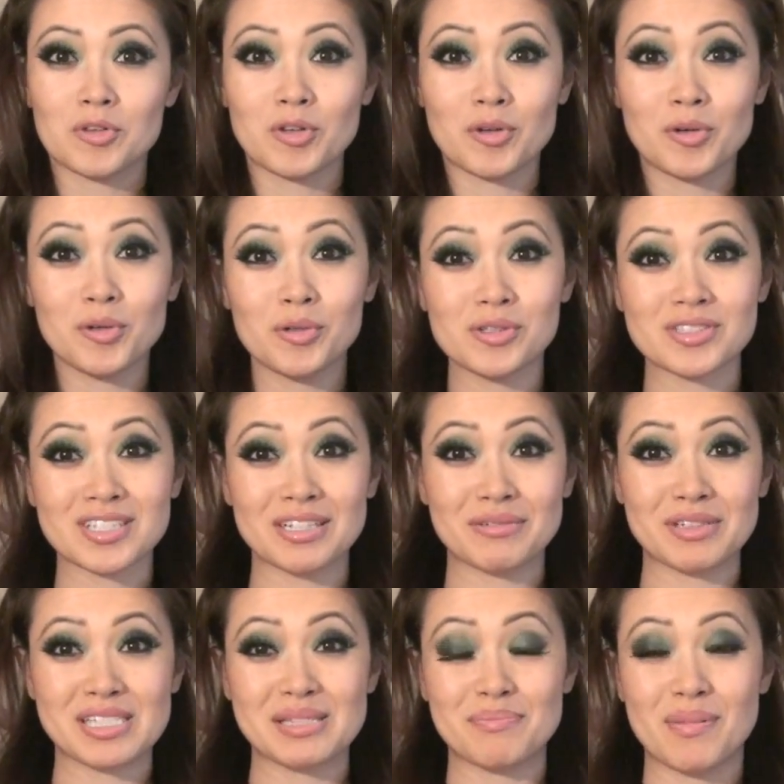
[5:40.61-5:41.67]
So I don't know who's going
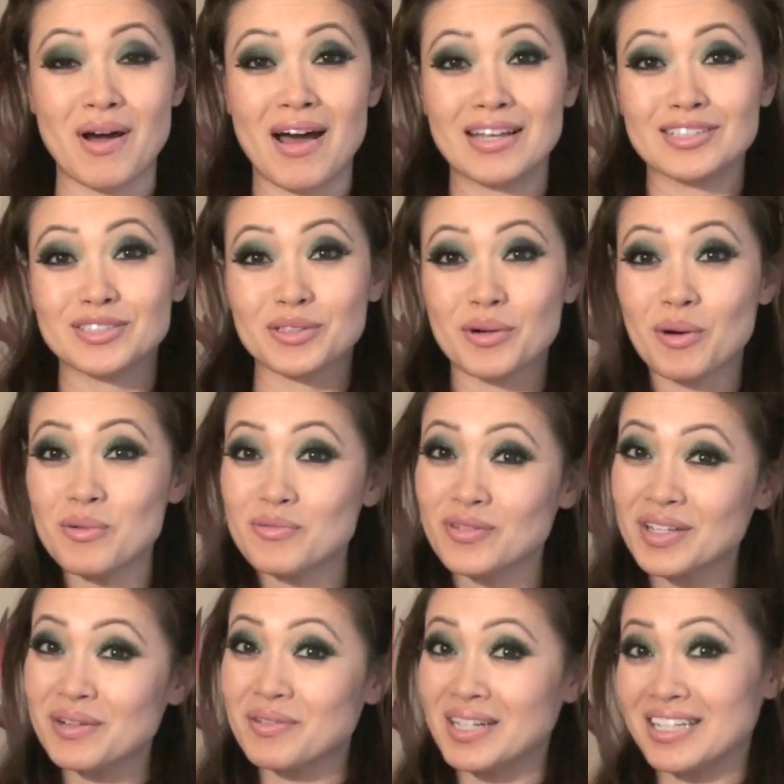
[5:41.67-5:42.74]
to respond. So
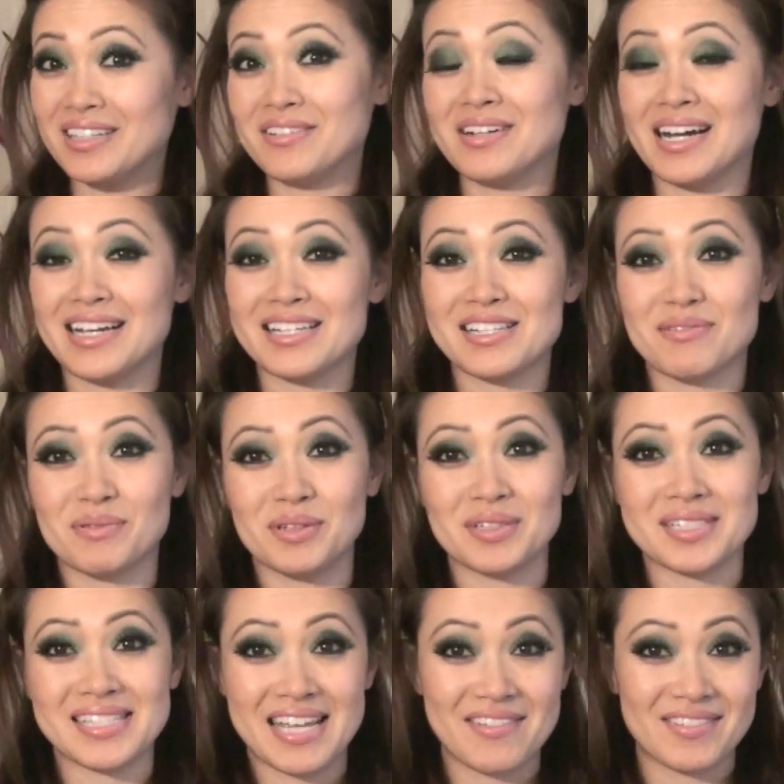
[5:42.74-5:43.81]
hopefully one of you guys
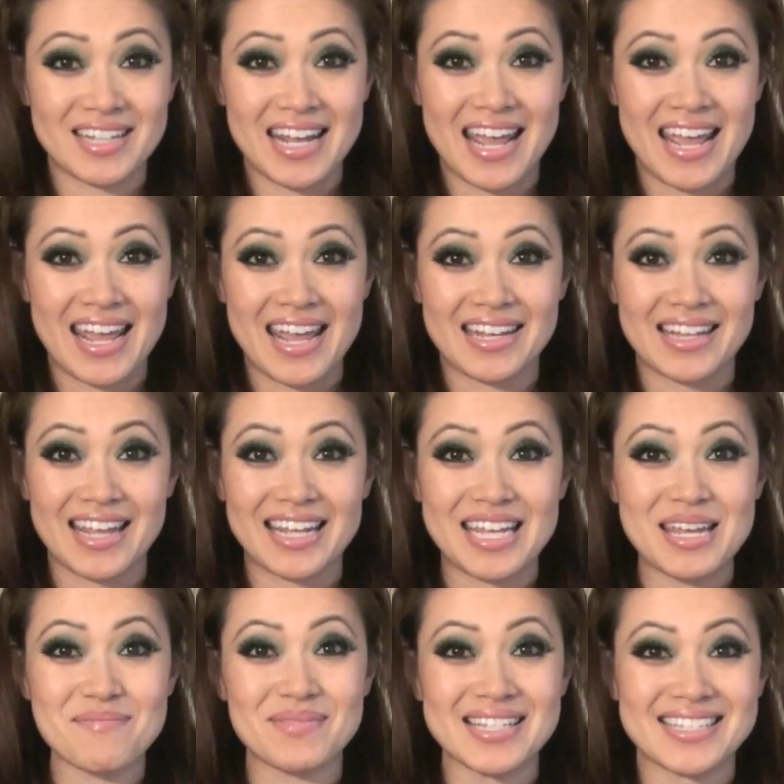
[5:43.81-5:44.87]
will save the day and then
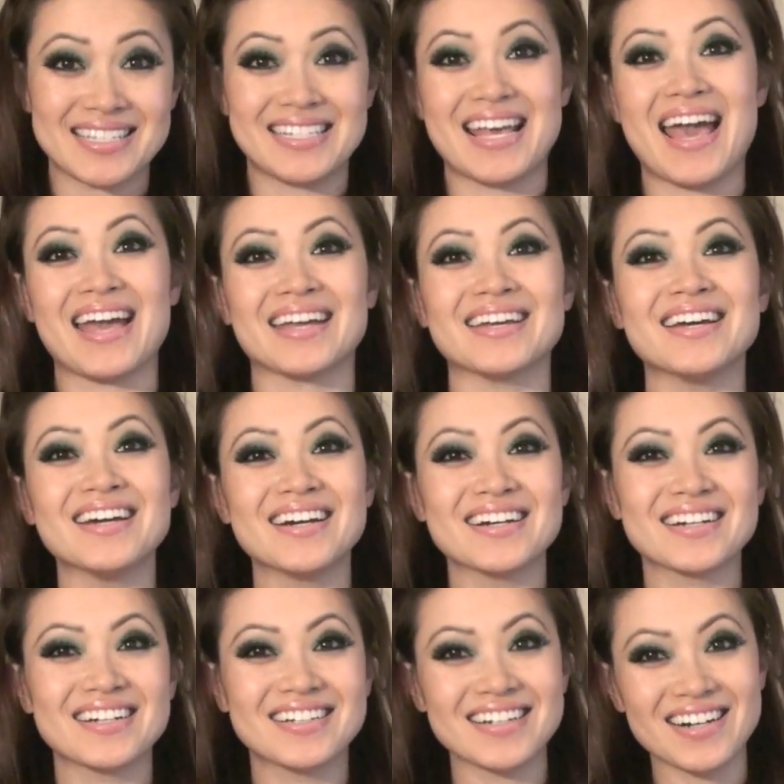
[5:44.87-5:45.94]
keep this tag
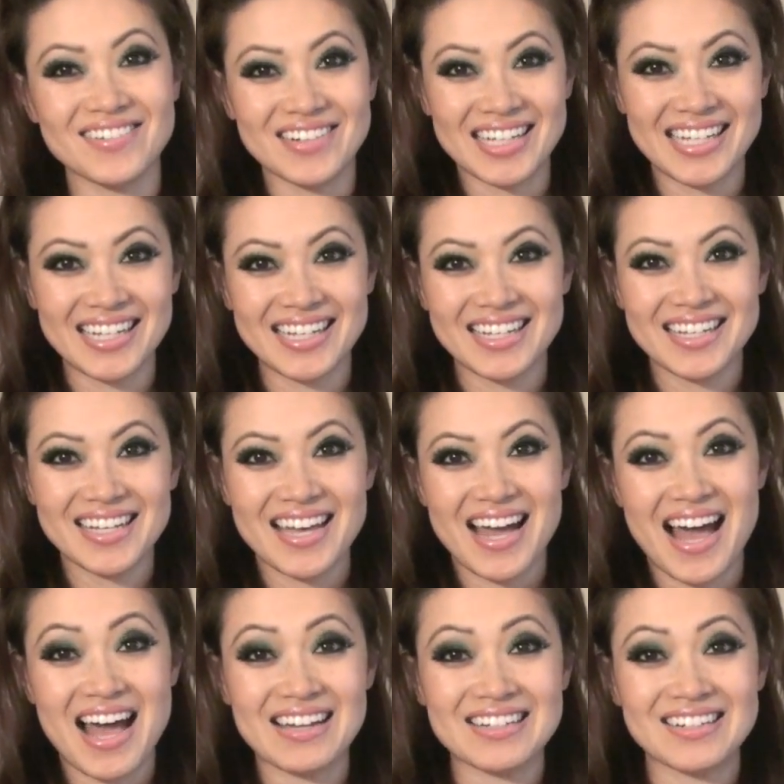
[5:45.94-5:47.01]
going.
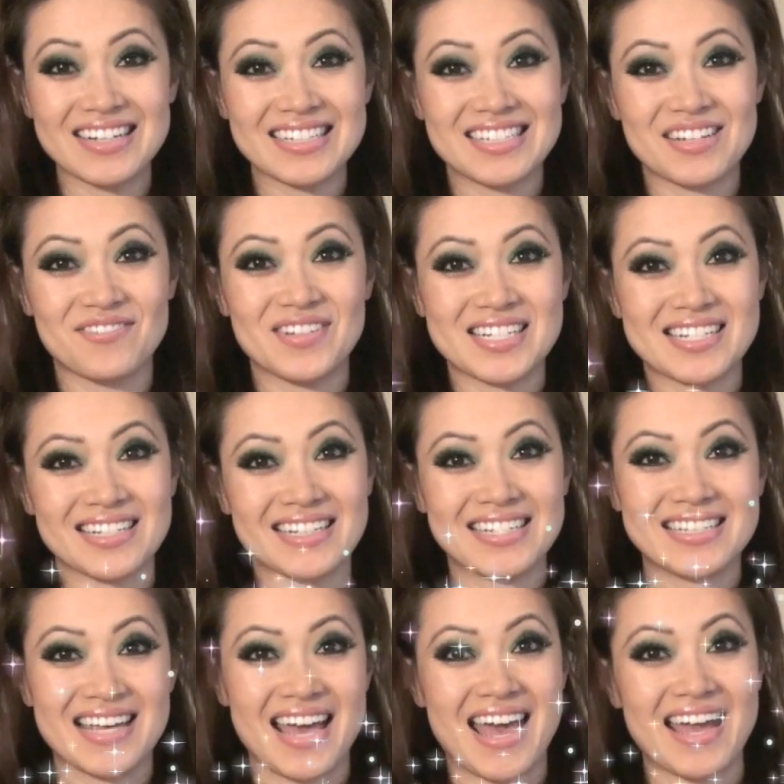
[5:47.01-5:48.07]
I'm going to officially
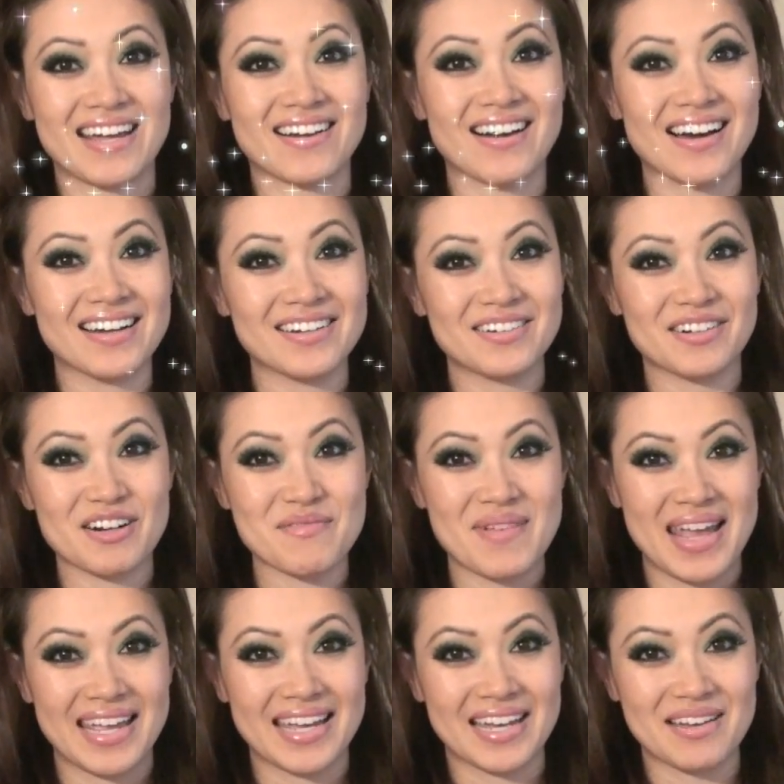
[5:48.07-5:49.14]
tag Enkore
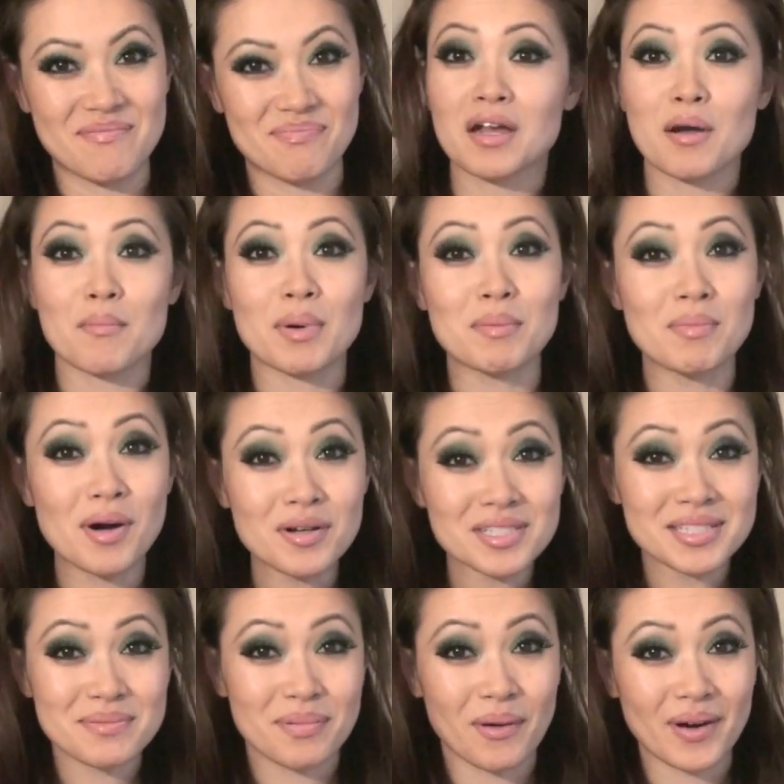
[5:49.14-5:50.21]
Makeup. But
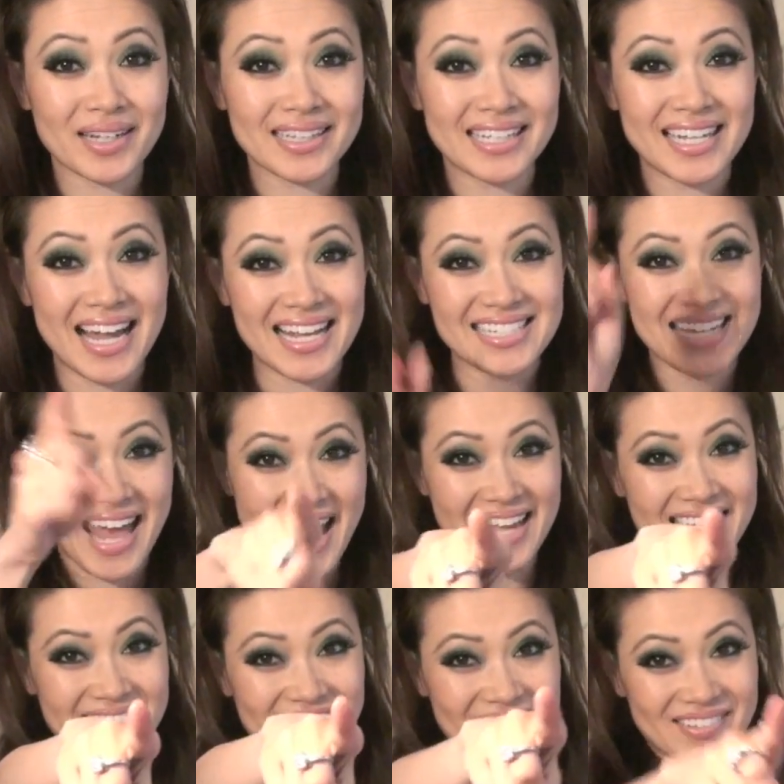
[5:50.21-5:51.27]
most importantly, I
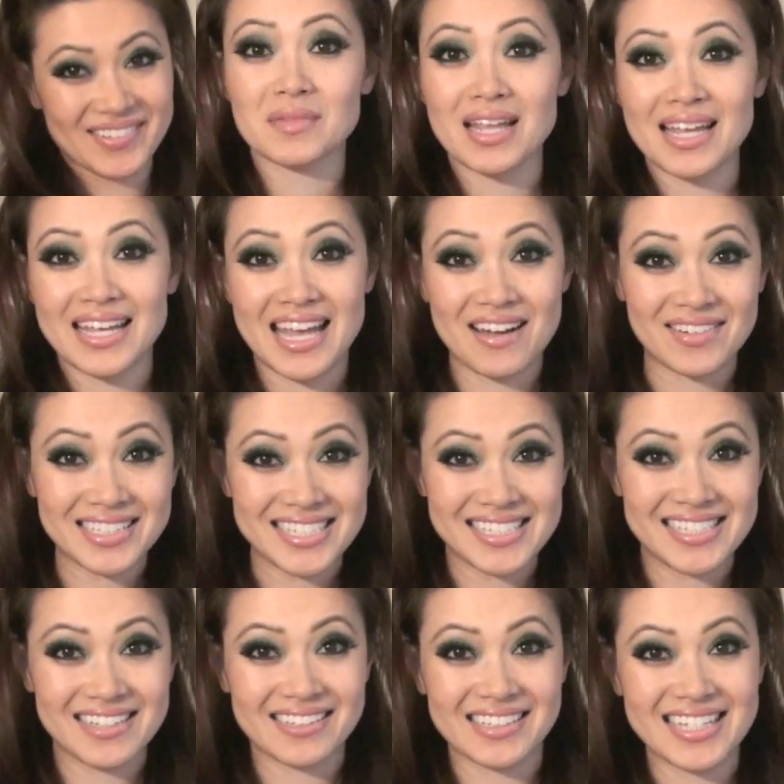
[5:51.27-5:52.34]
tag you. Can't wait to
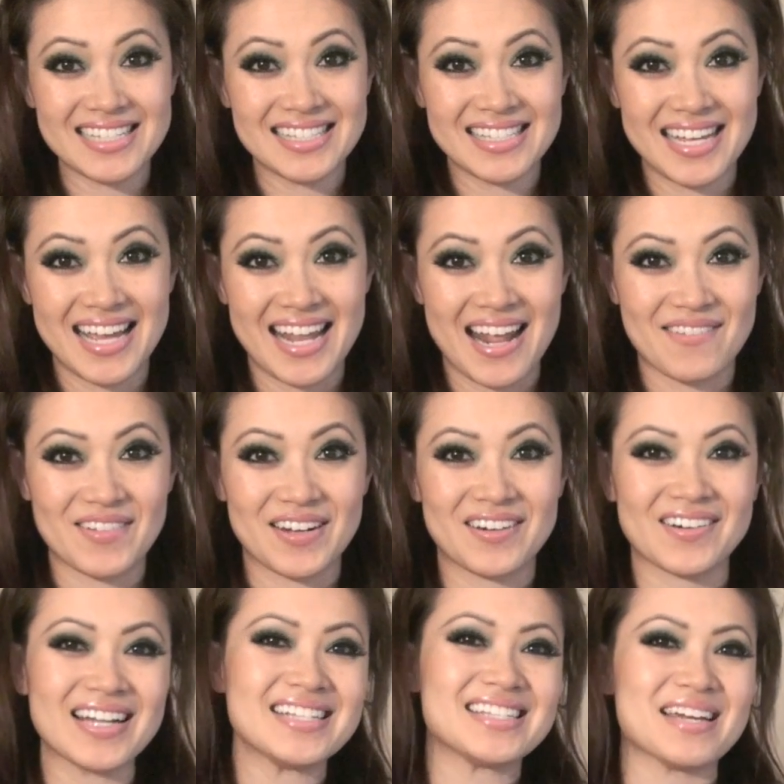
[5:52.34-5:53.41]
see your list and have a
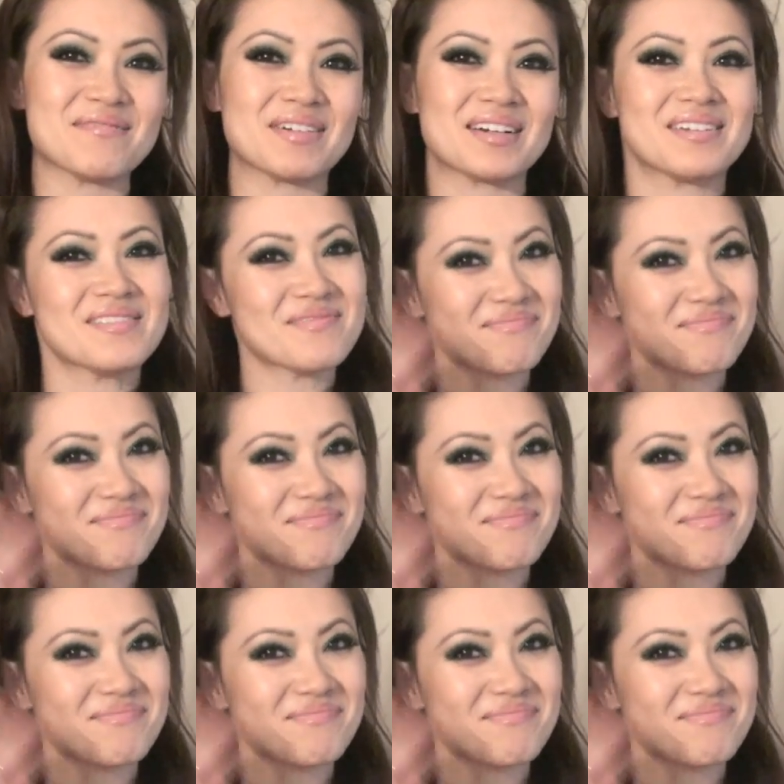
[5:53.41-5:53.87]
great summer.